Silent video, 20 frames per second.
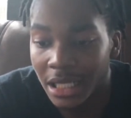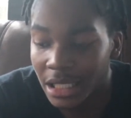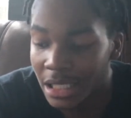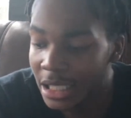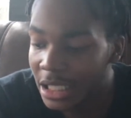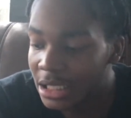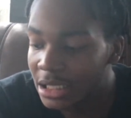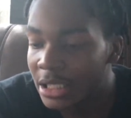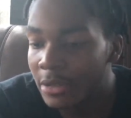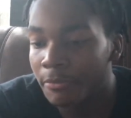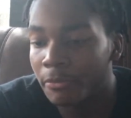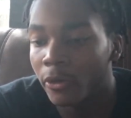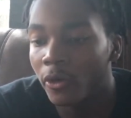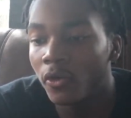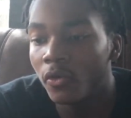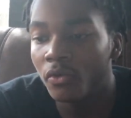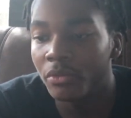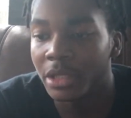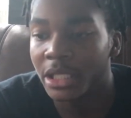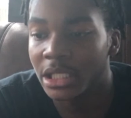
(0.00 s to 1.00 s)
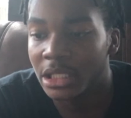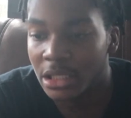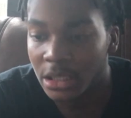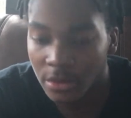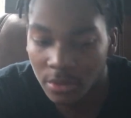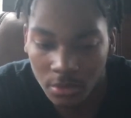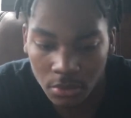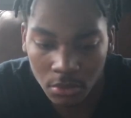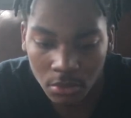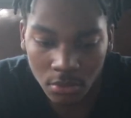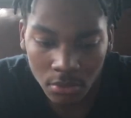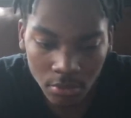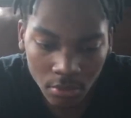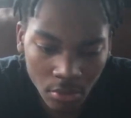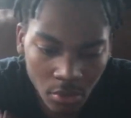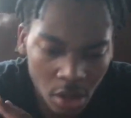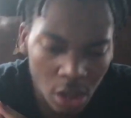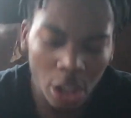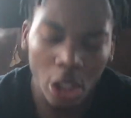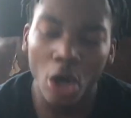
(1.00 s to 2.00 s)
his improvement
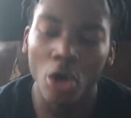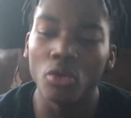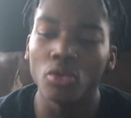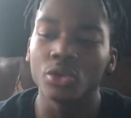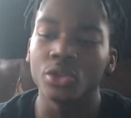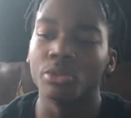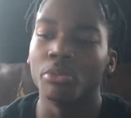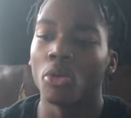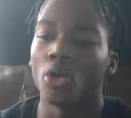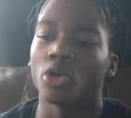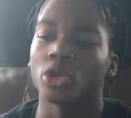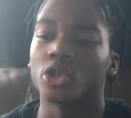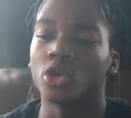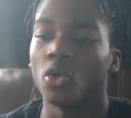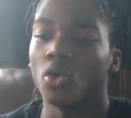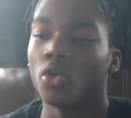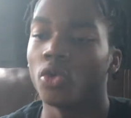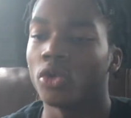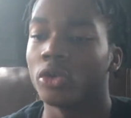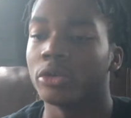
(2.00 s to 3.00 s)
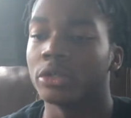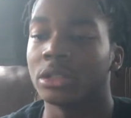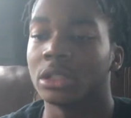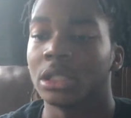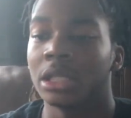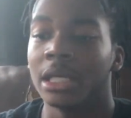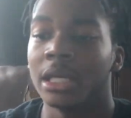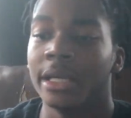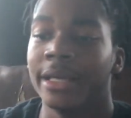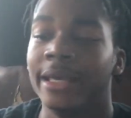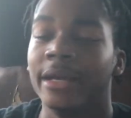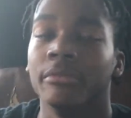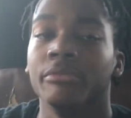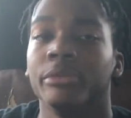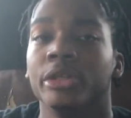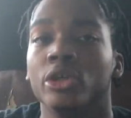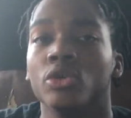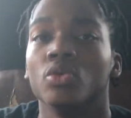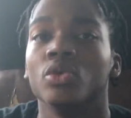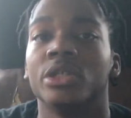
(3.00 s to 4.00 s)
goes more towards
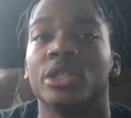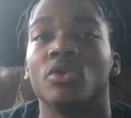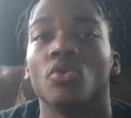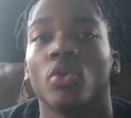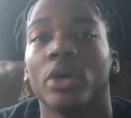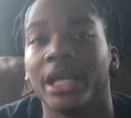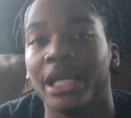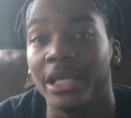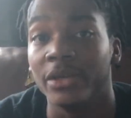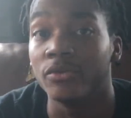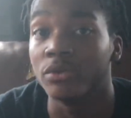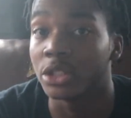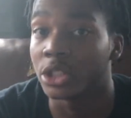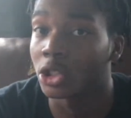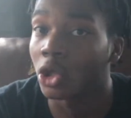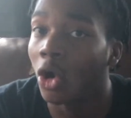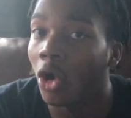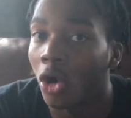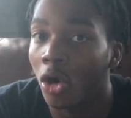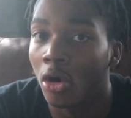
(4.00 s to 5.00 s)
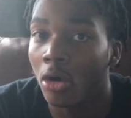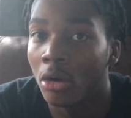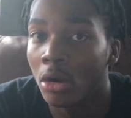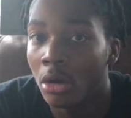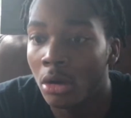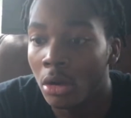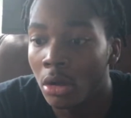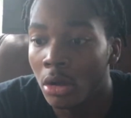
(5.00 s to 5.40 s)
him using what he was taught.